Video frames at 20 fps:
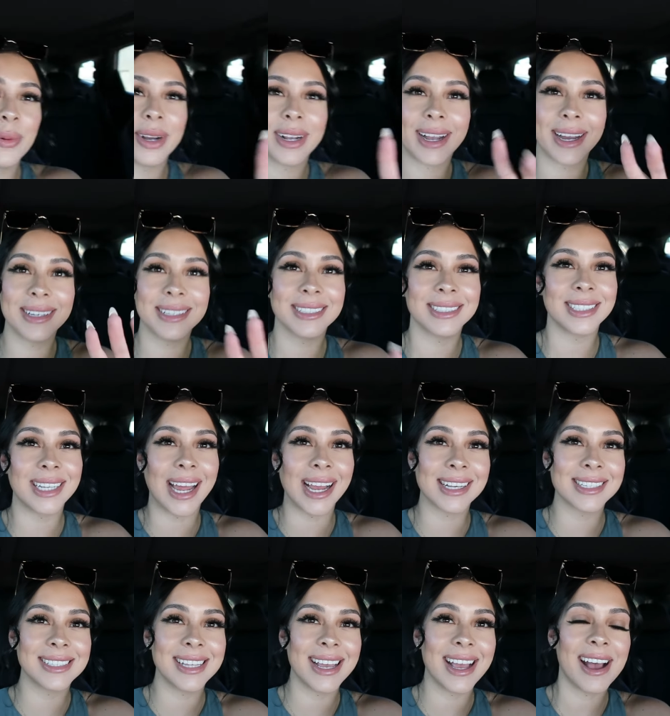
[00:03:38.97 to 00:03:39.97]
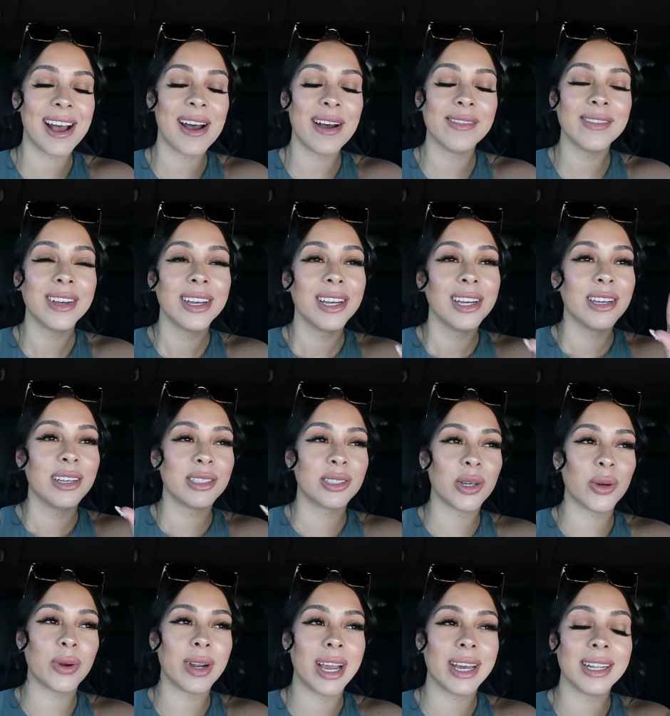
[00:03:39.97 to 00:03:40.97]
what kind of snacks they have.
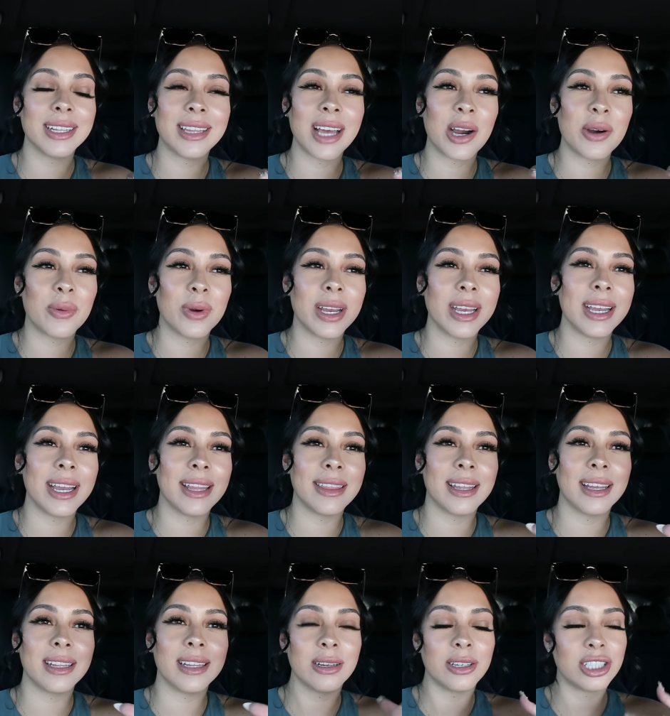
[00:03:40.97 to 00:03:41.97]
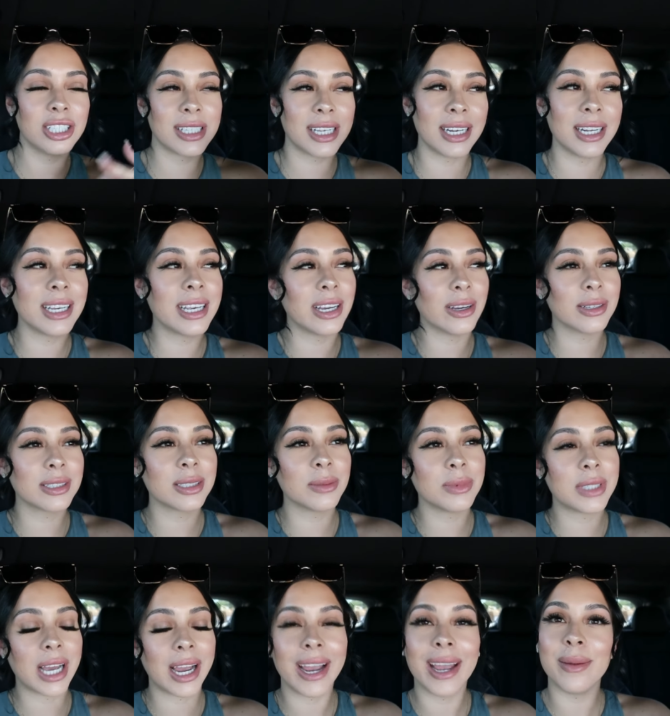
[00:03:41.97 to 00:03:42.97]
So we're headed that way, and then it's just gonna kill
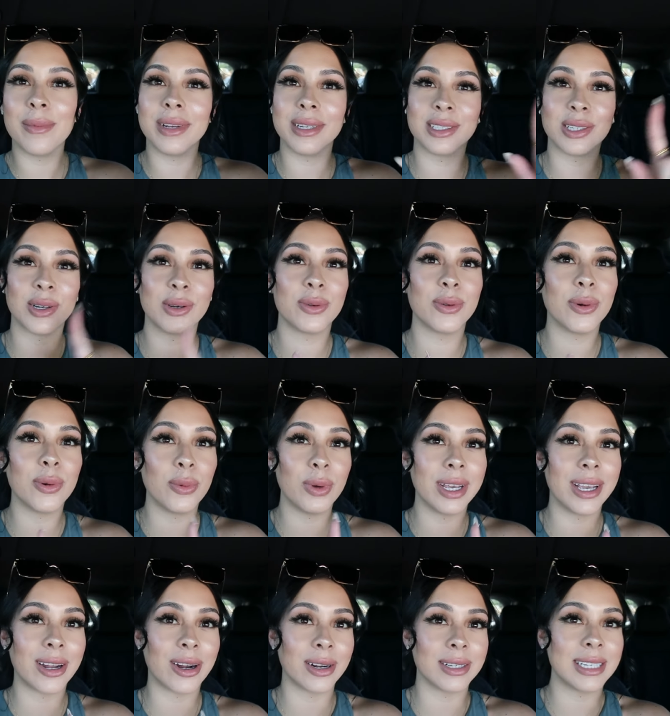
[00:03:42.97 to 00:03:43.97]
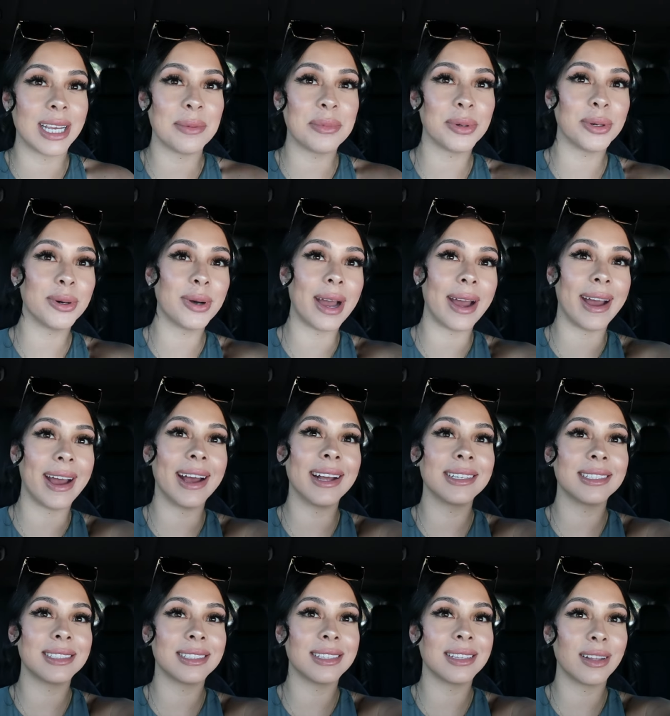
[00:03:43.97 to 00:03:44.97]
some time until we get our table
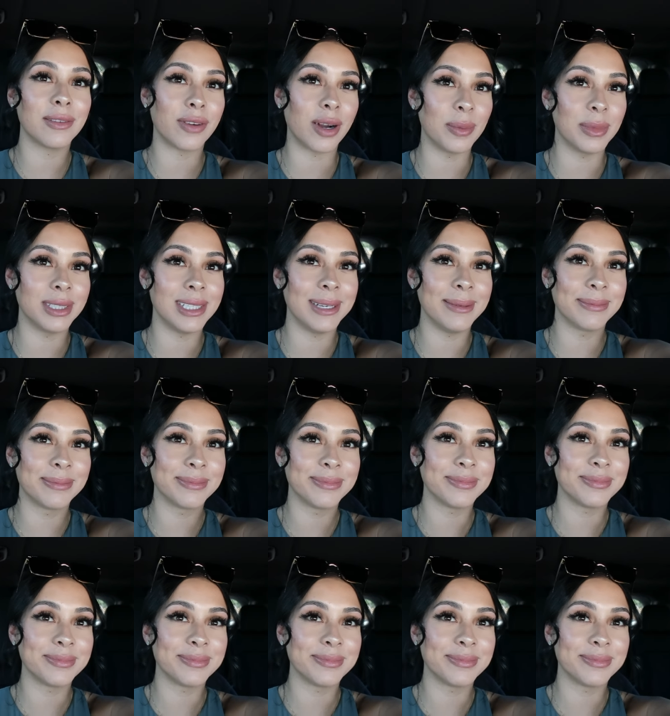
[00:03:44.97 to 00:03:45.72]
at the pharmacy.